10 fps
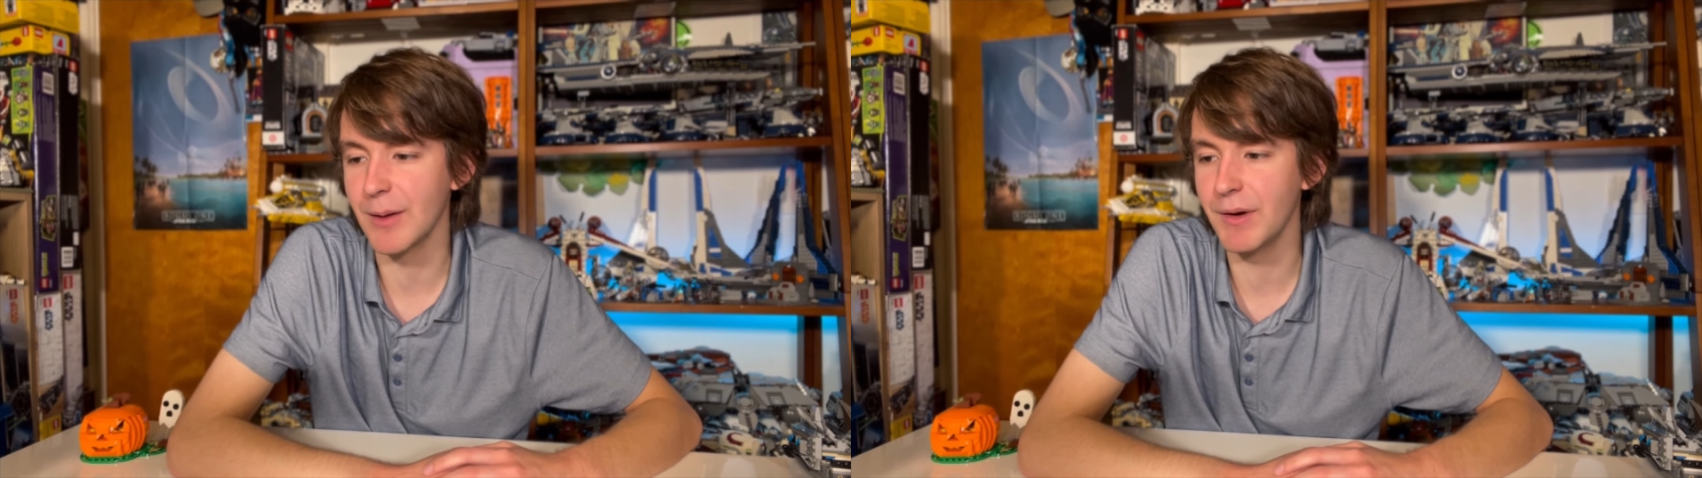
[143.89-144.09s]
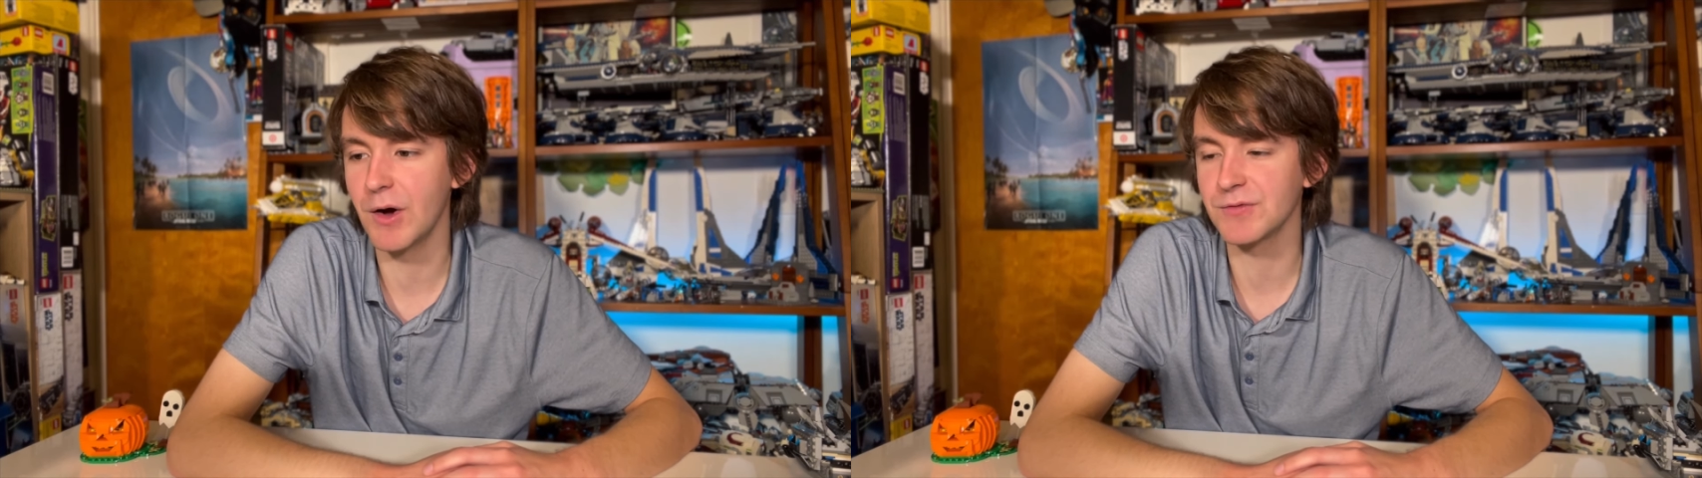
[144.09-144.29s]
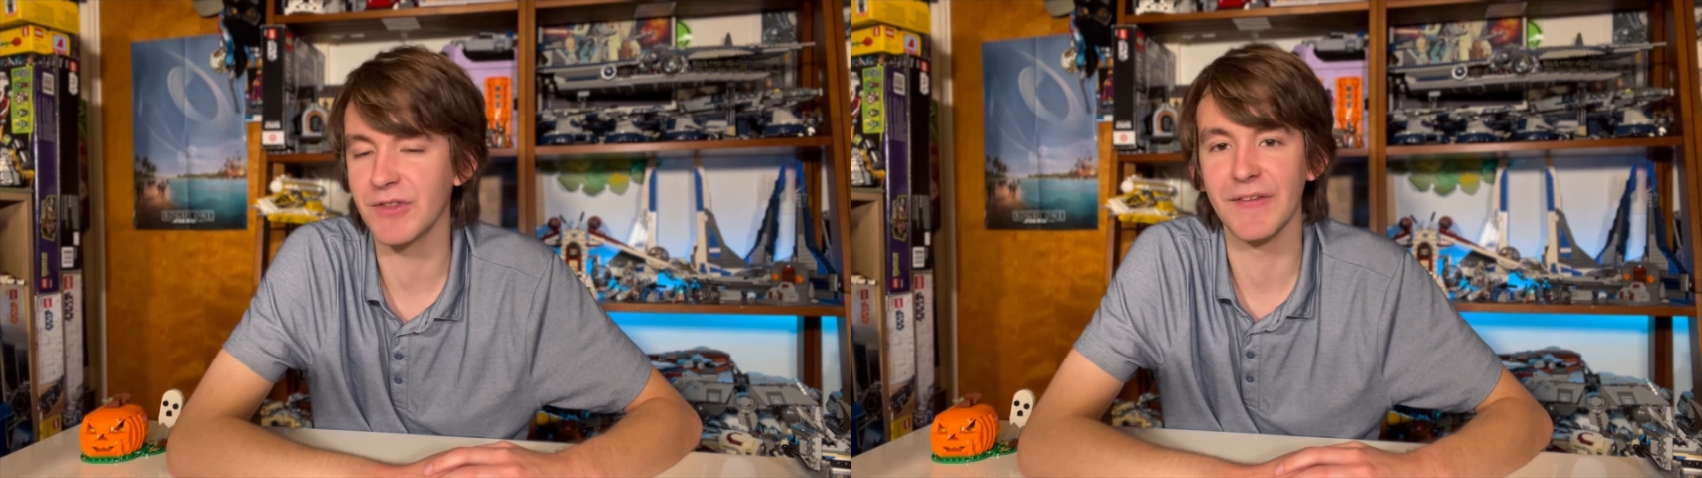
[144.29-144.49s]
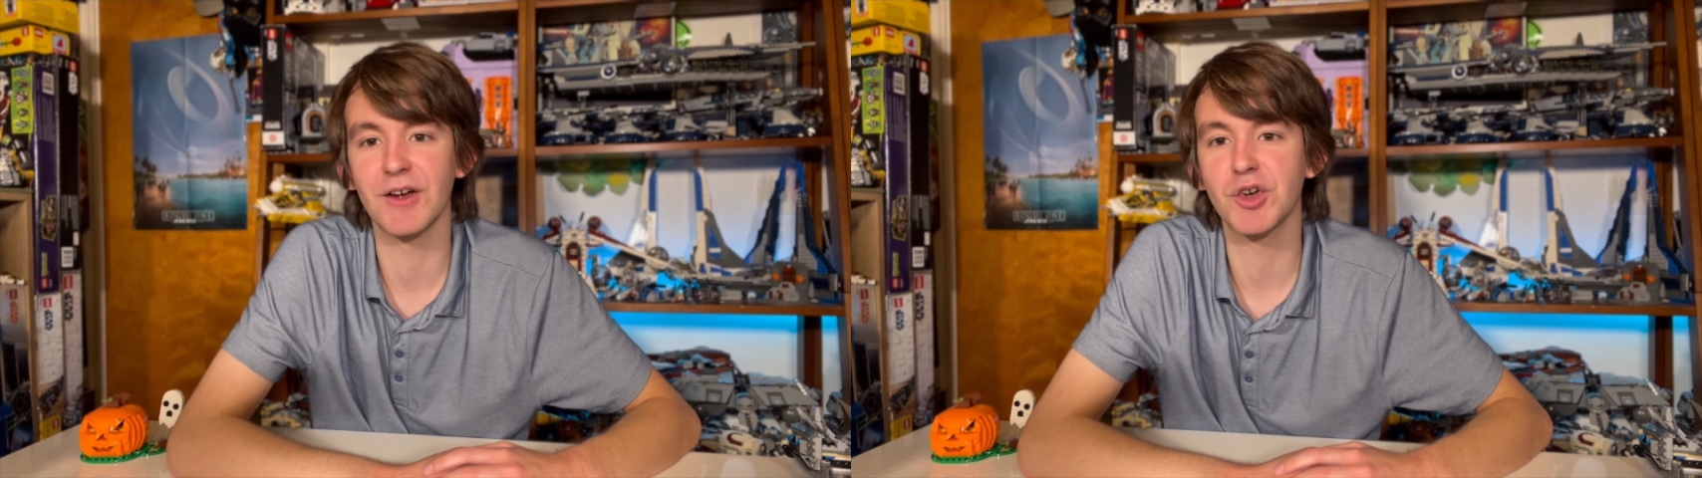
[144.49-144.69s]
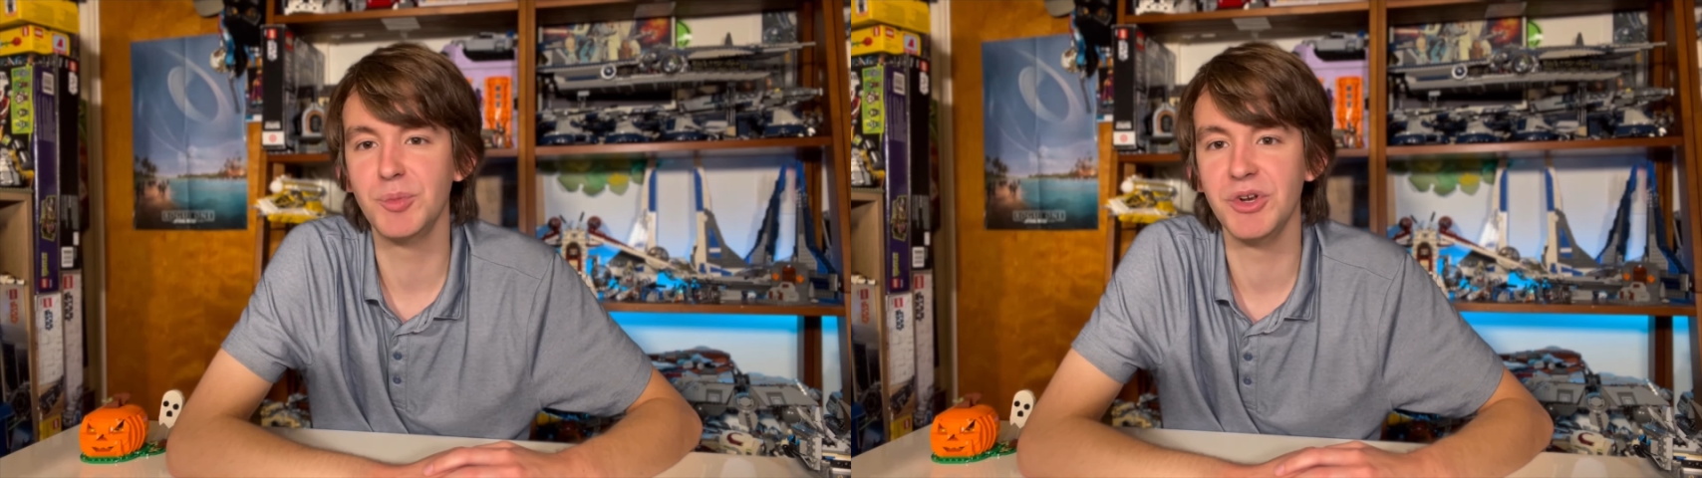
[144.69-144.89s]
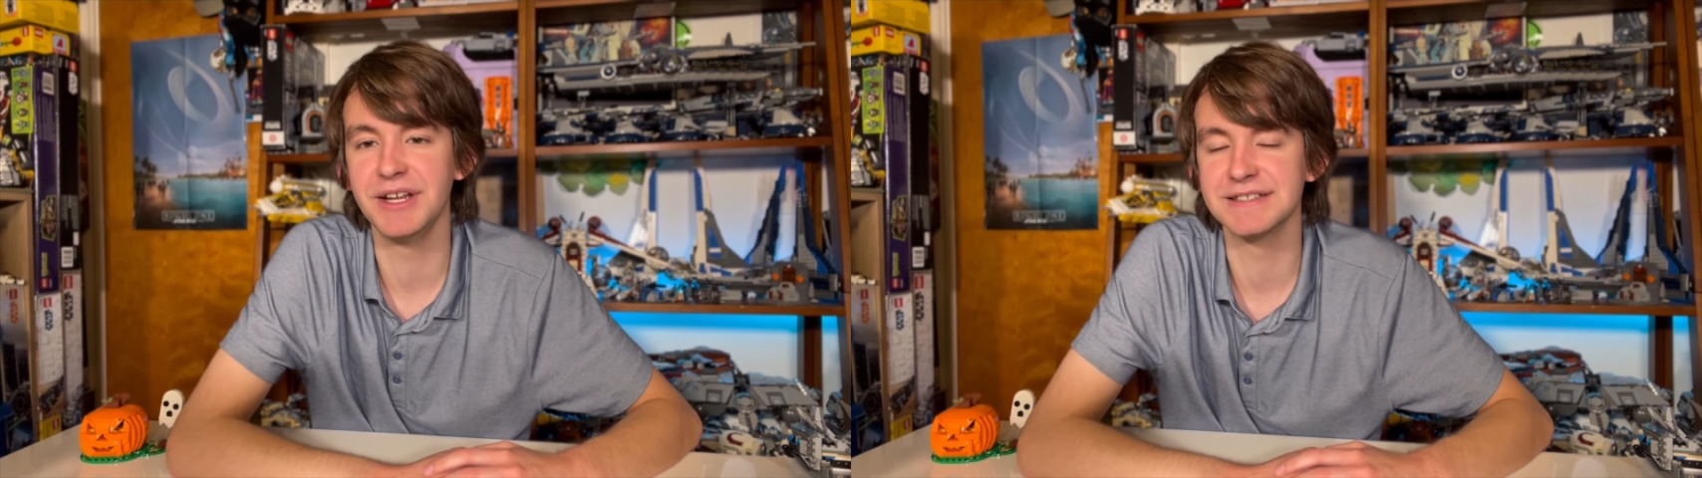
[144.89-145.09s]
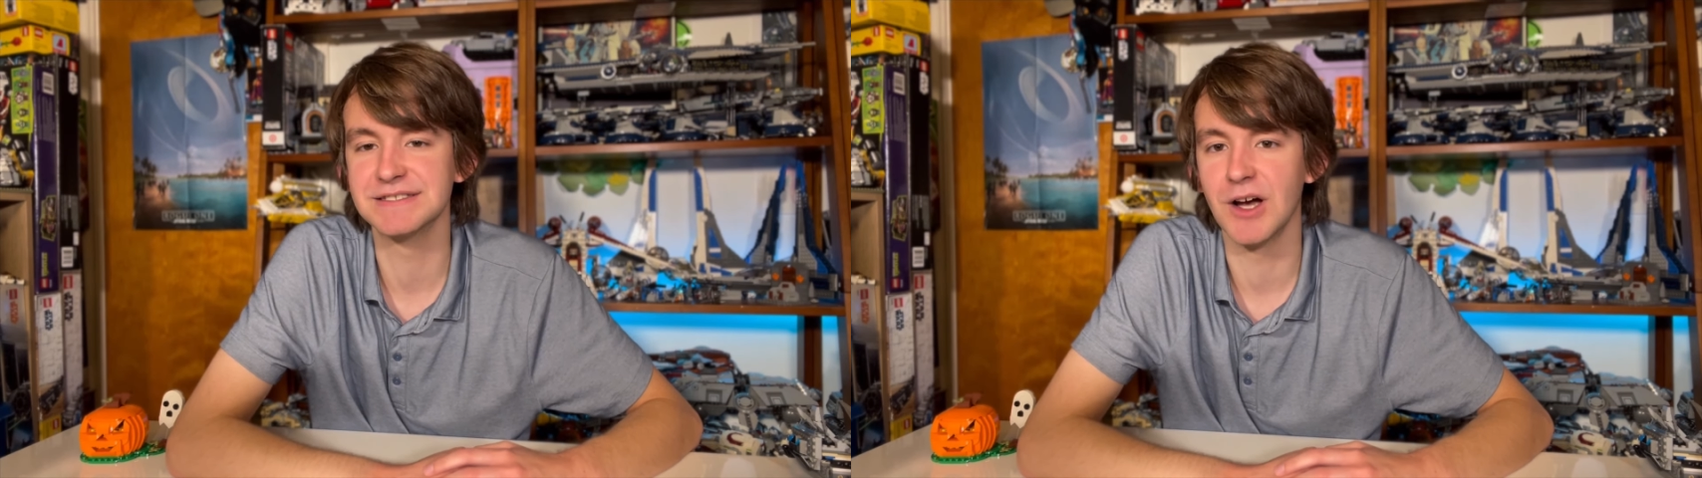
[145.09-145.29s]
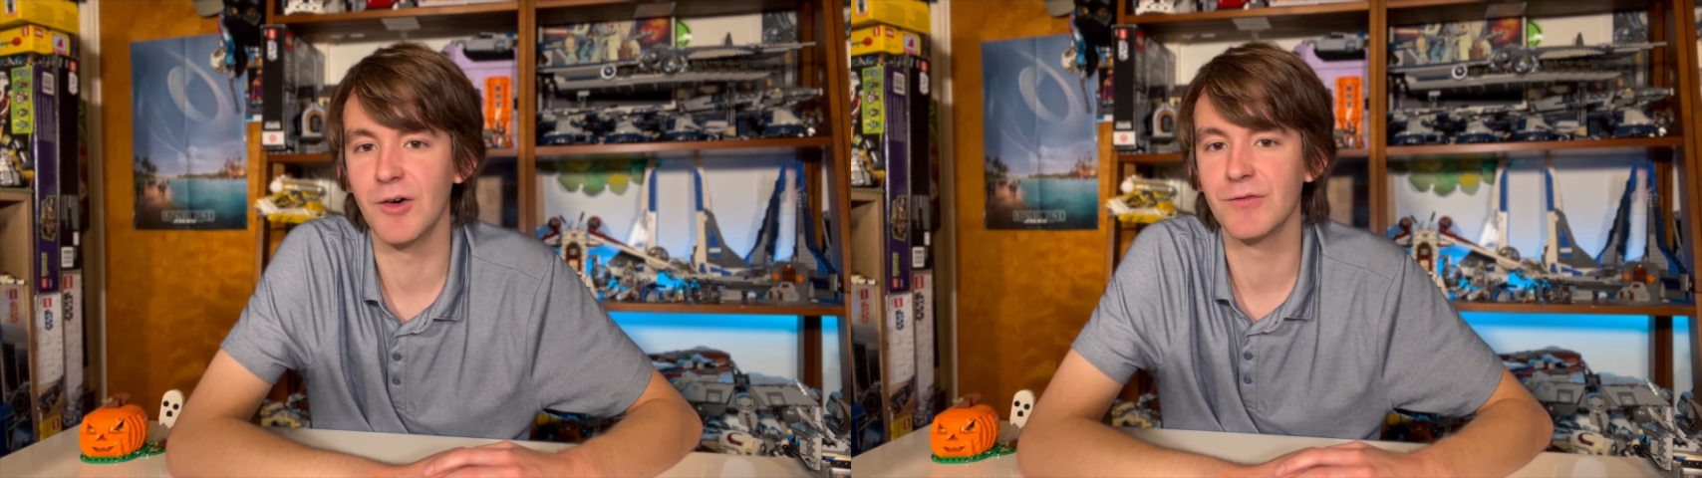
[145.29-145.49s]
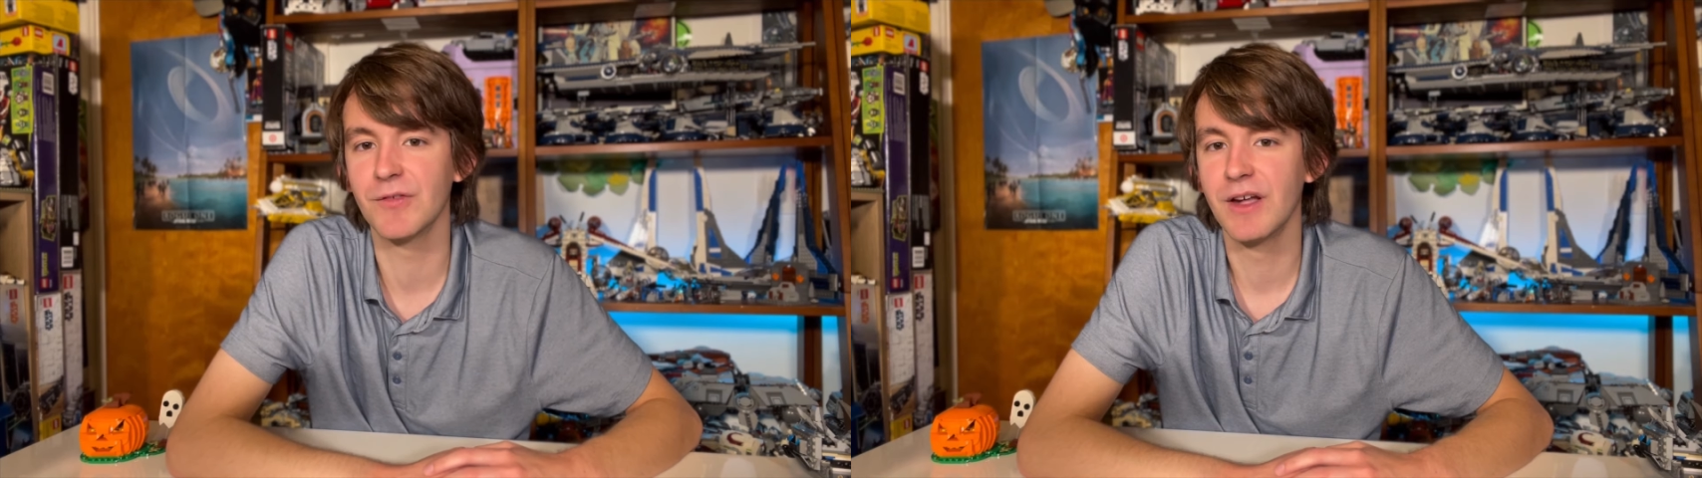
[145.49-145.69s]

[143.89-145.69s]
about the Lego community itself